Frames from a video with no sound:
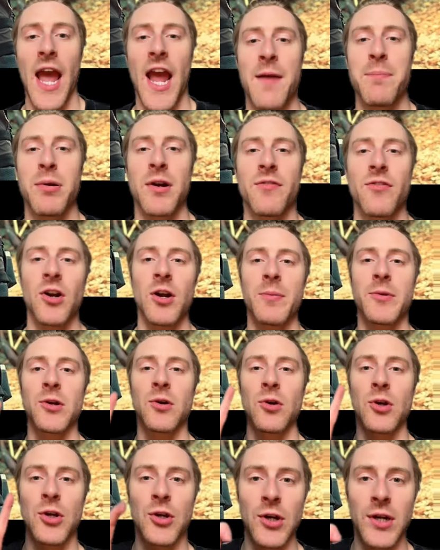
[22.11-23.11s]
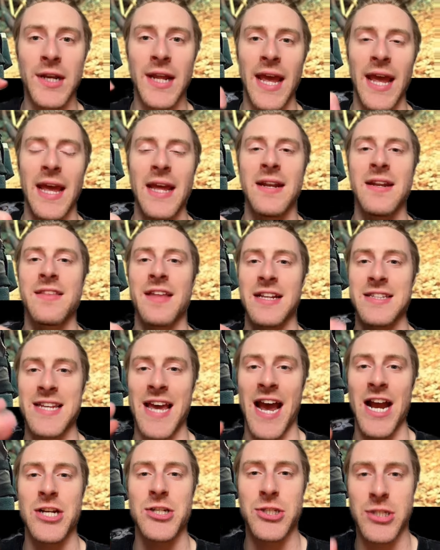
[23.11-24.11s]
A proverbial good end that's
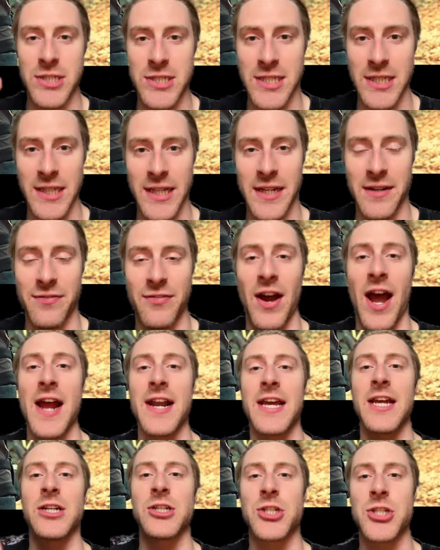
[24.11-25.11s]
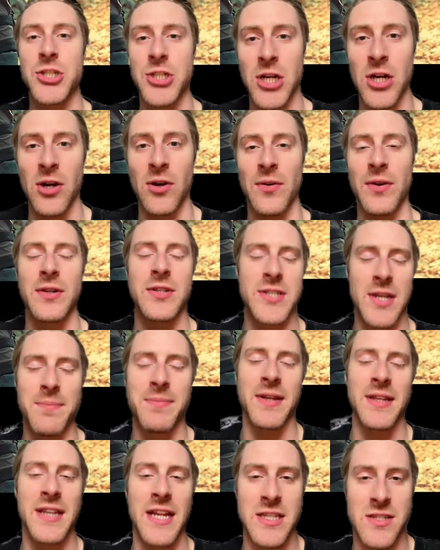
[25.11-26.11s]
actually solidified and shown,
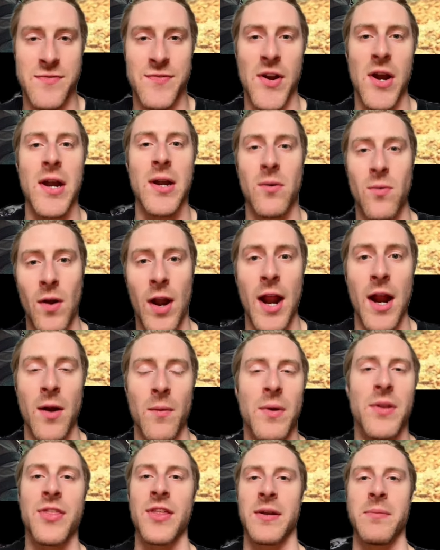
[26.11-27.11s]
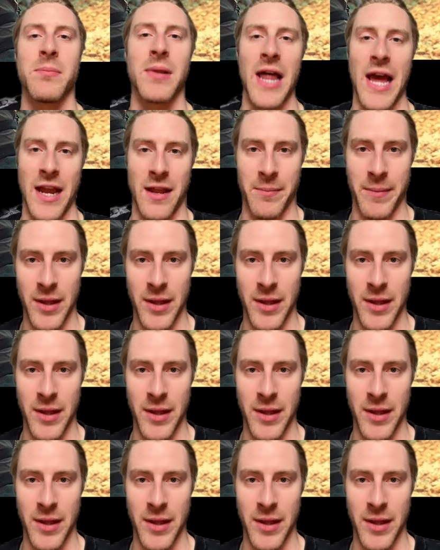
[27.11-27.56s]
something that's very rare within Black